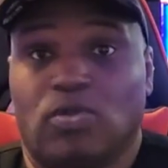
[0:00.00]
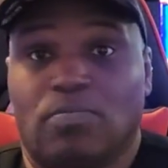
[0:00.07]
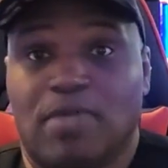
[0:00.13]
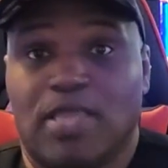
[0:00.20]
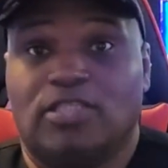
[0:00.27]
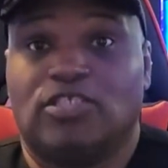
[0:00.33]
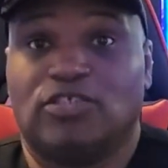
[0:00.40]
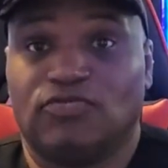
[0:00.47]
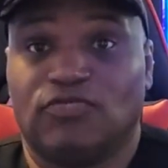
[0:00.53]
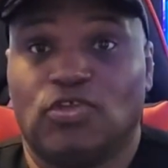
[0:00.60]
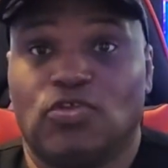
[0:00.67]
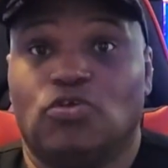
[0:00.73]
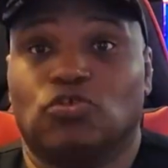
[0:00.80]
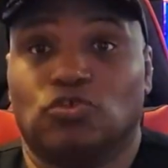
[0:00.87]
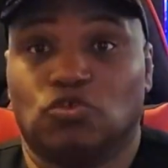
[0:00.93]
We make these
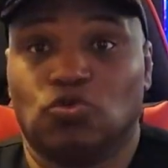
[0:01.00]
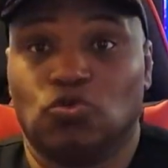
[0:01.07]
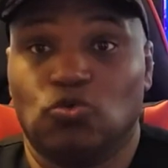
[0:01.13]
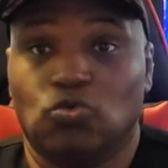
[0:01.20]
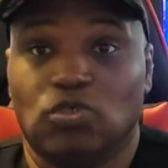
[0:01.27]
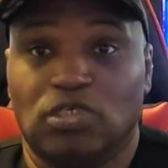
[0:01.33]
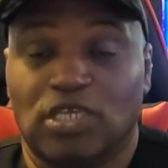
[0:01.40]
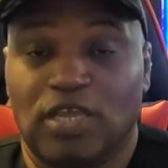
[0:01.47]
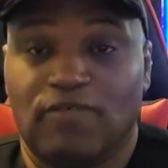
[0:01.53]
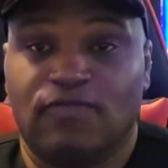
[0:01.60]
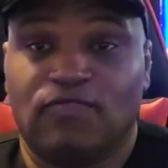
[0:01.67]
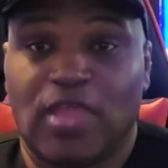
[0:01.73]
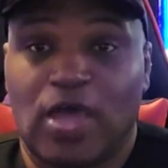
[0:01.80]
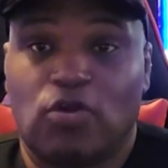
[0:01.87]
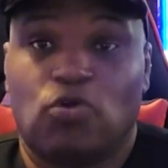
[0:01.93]
videos to
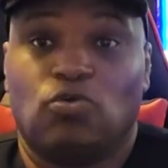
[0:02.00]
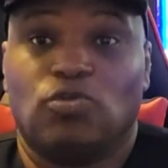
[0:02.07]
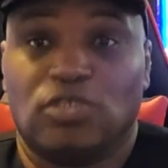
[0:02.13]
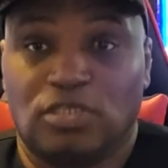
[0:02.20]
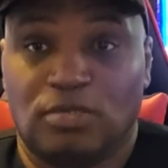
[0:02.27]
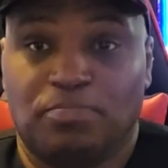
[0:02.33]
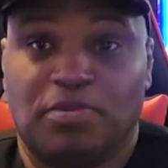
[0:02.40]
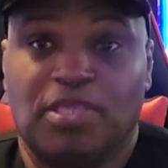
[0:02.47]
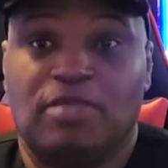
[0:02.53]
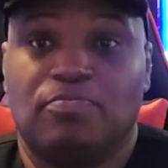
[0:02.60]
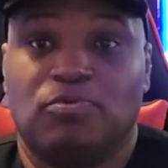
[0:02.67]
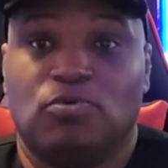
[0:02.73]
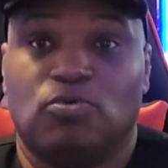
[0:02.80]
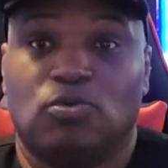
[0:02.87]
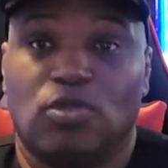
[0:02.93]
give not only the
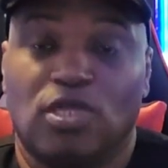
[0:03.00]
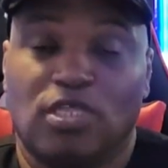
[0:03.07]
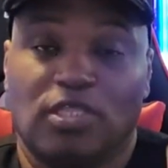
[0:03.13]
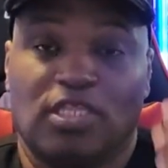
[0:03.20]
people